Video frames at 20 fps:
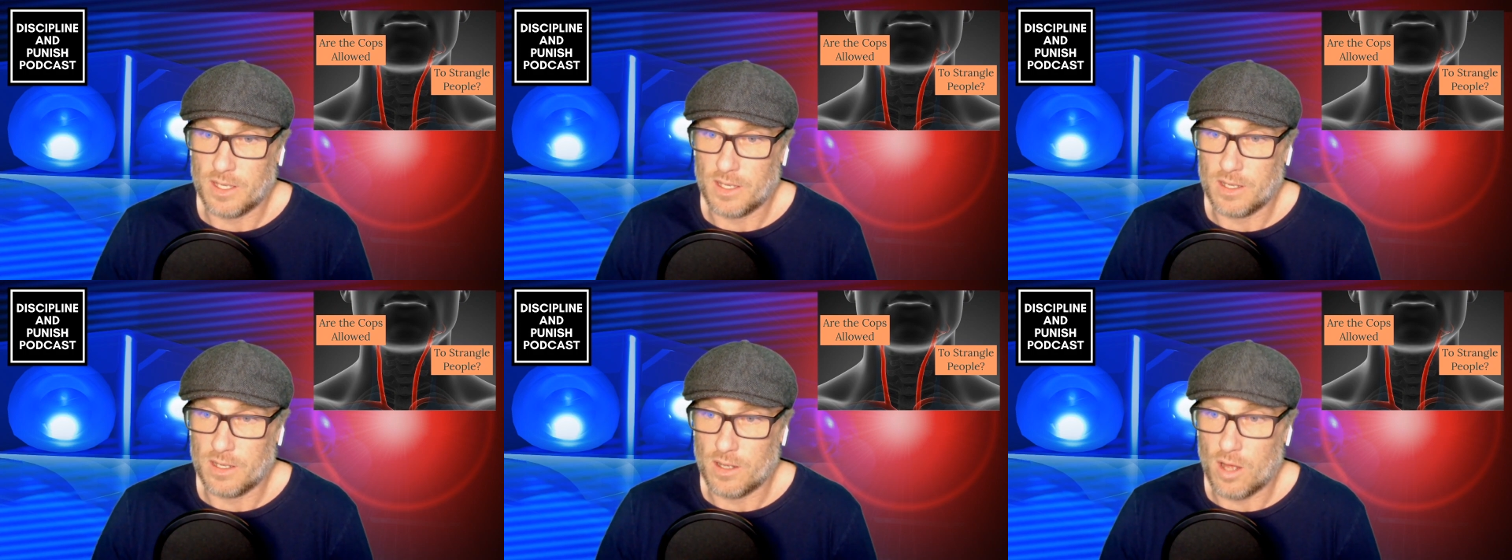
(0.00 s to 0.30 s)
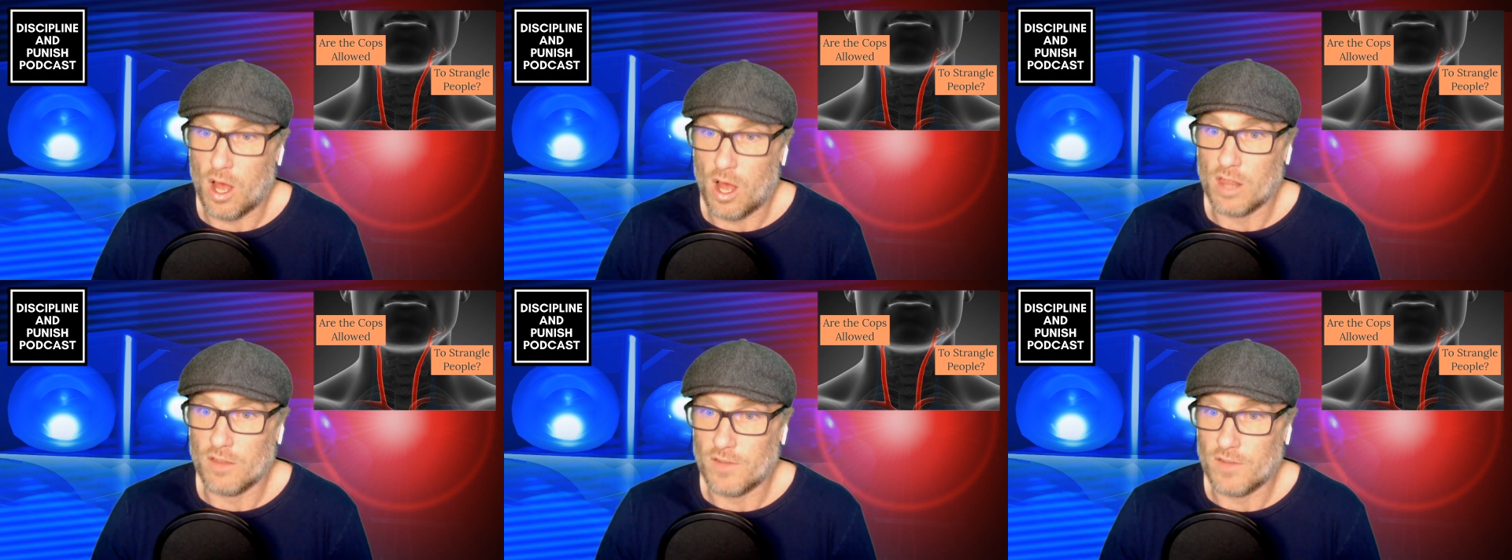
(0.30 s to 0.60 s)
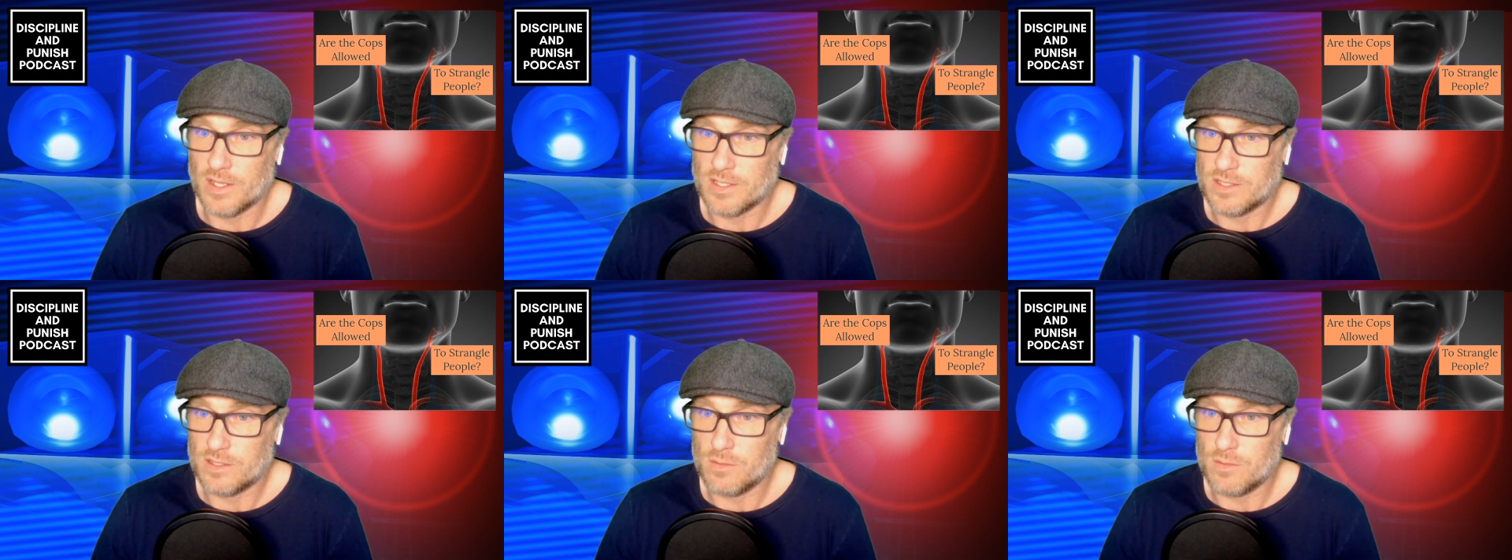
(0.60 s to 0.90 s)
all of
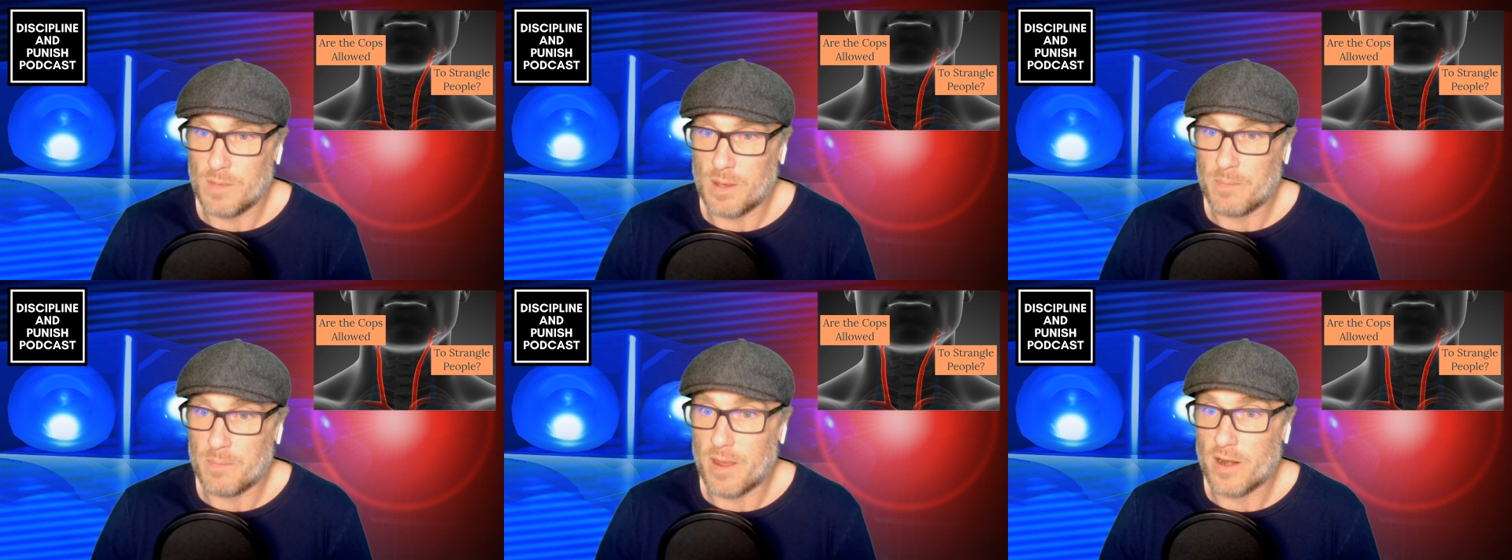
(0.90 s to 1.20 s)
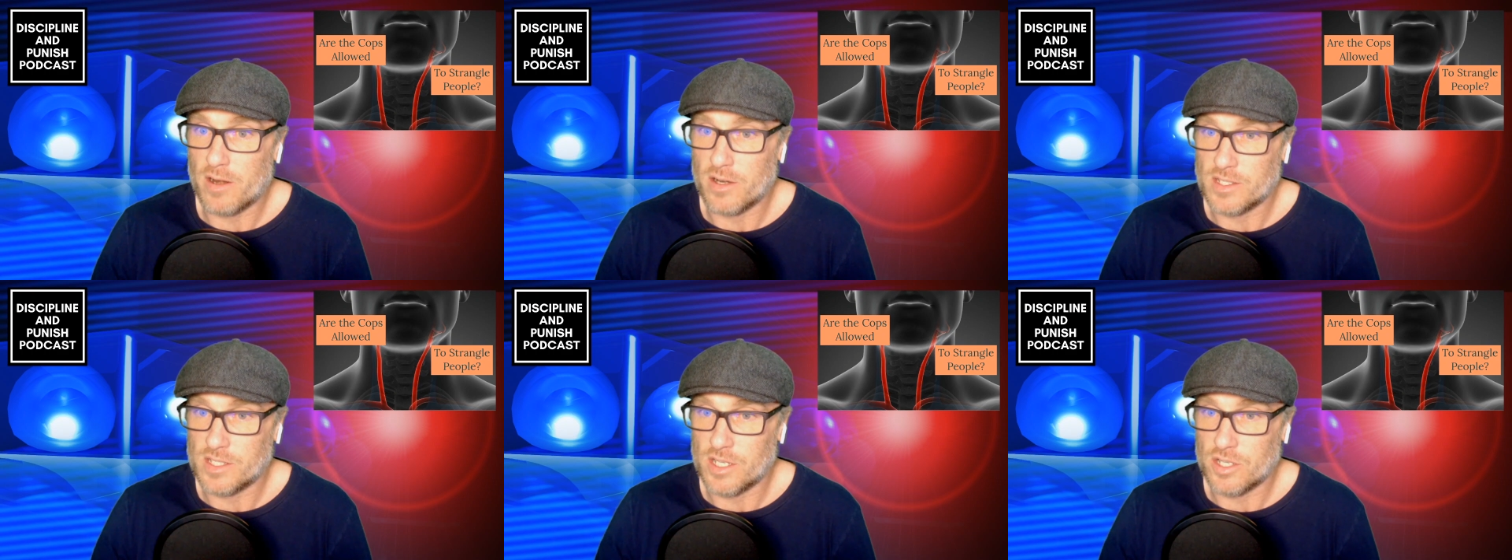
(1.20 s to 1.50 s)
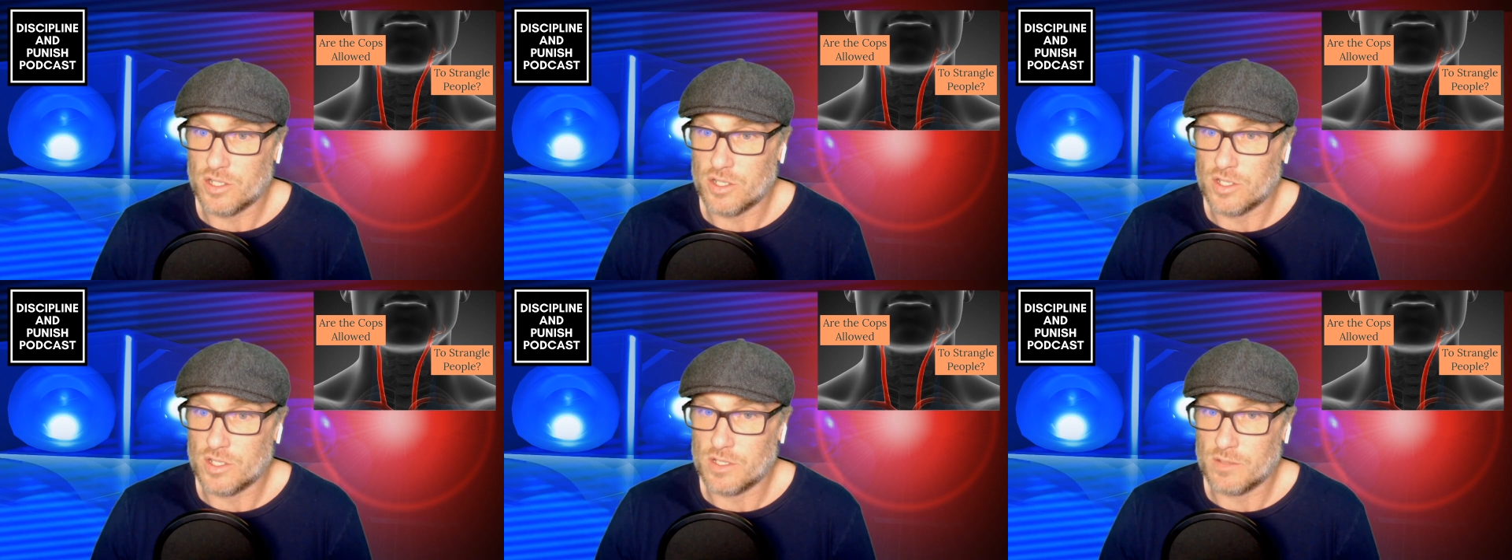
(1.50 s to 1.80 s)
us, to make better
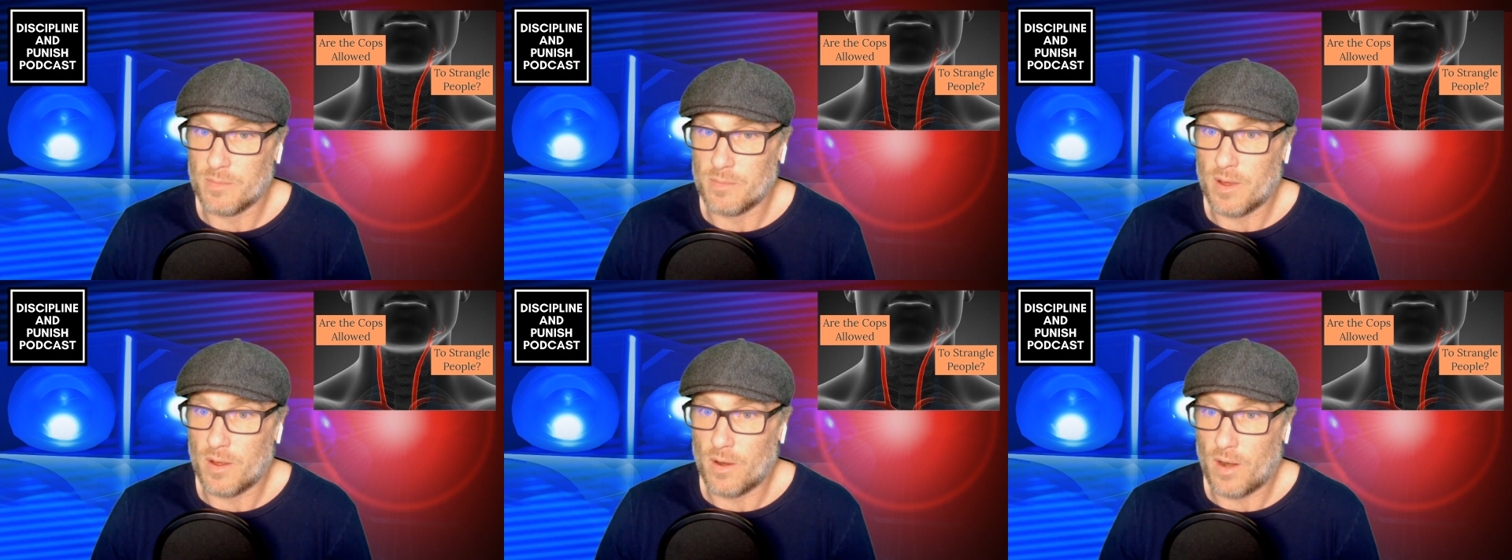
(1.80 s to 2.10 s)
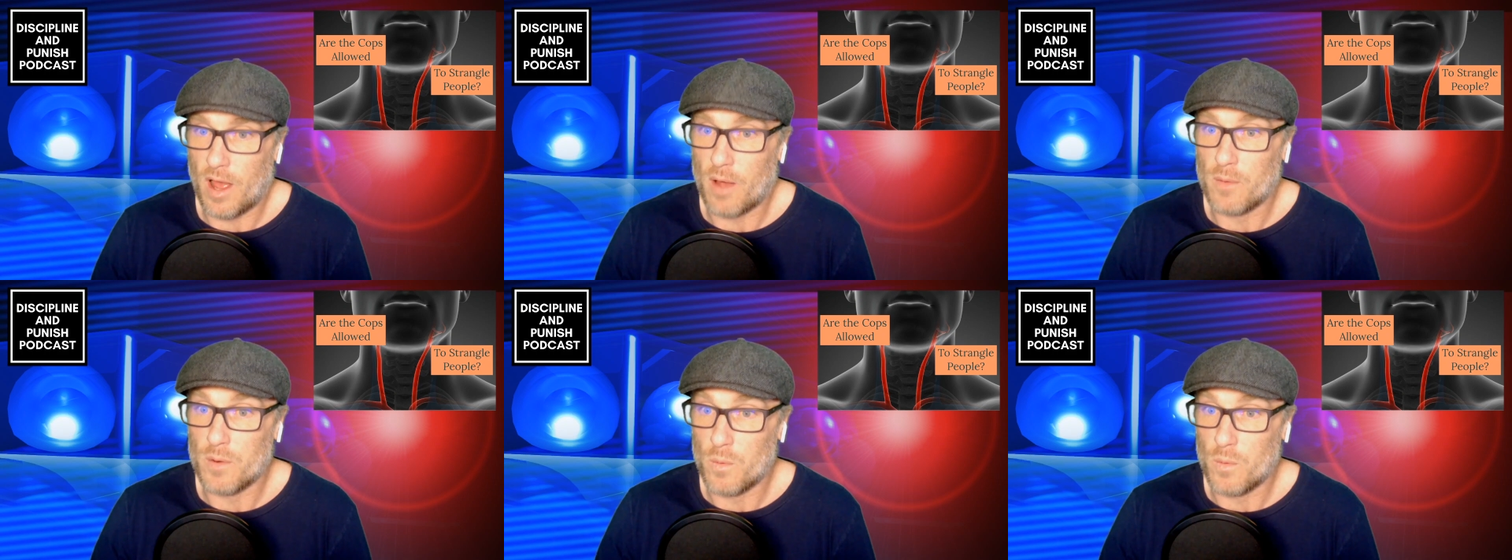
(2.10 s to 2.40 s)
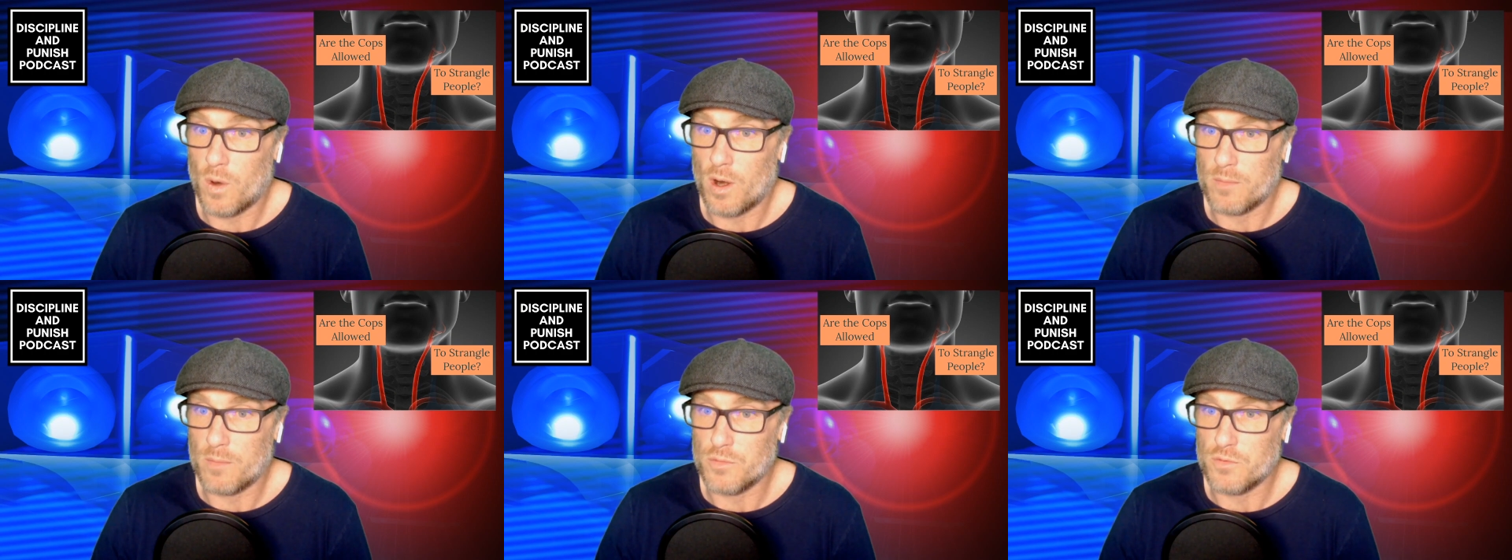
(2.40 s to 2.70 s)
decisions about how we
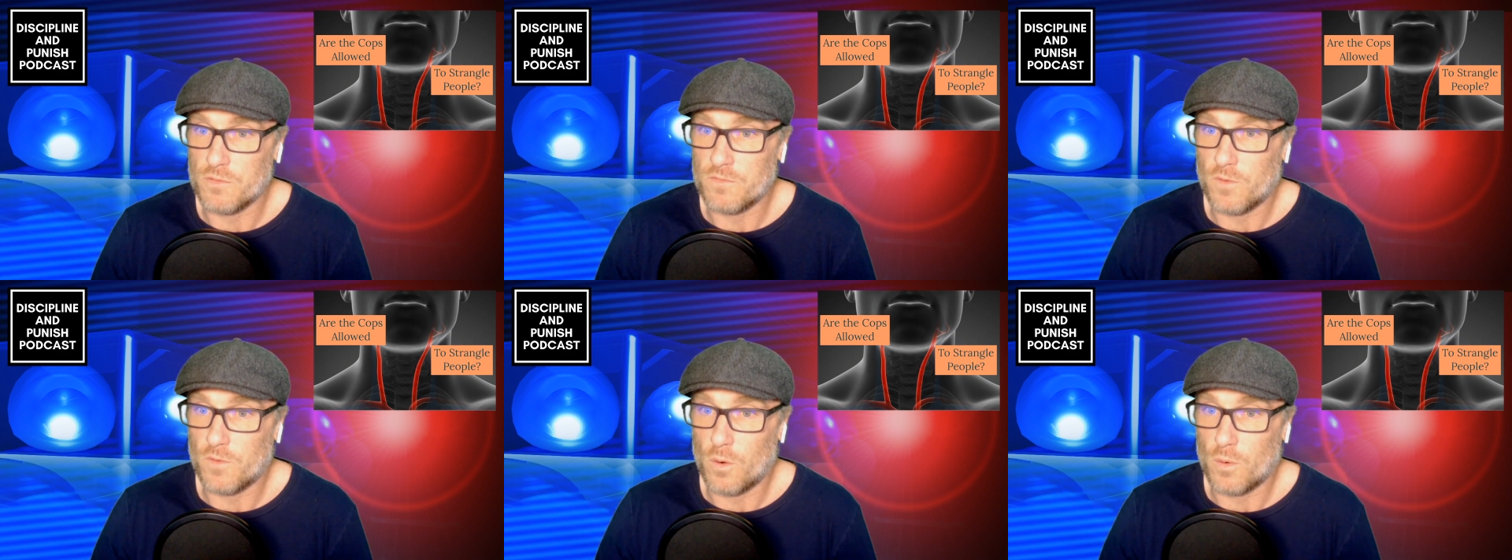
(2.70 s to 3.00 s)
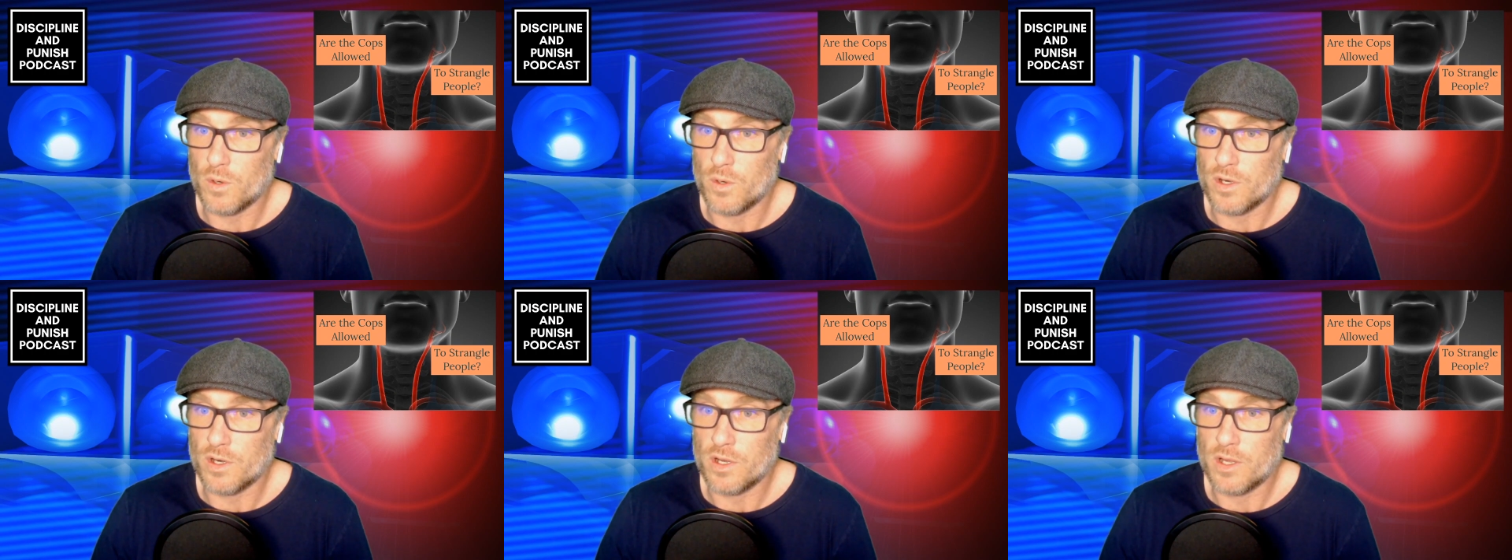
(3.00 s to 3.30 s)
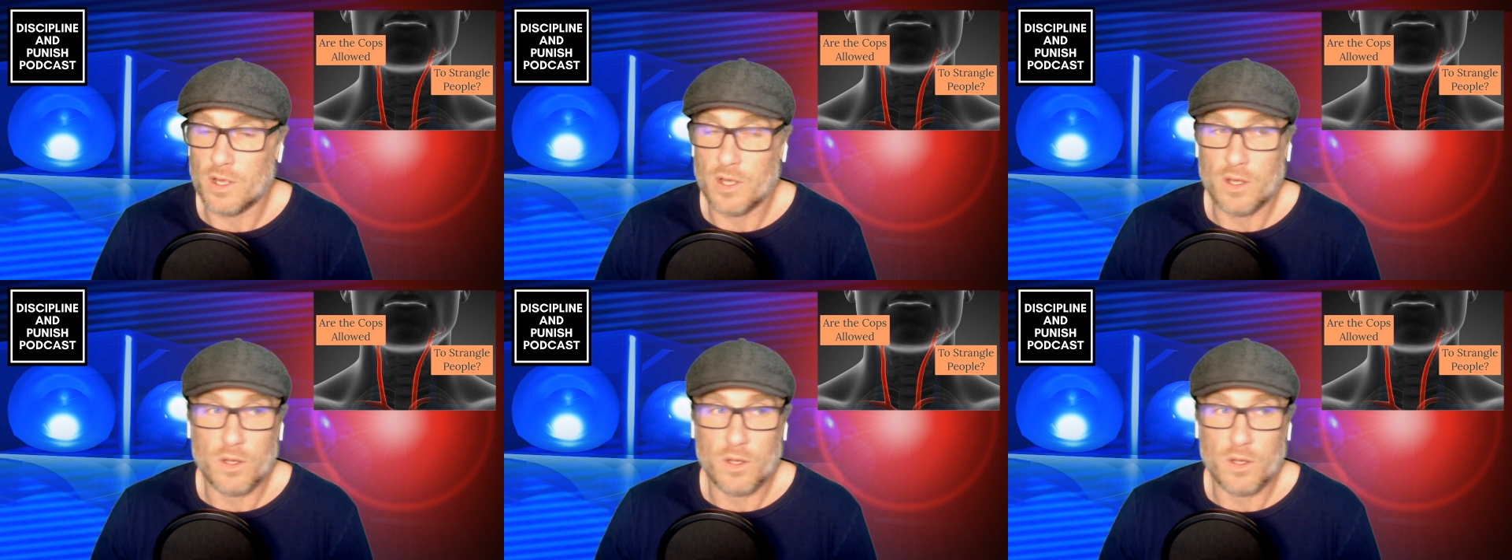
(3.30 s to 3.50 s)
want to move forward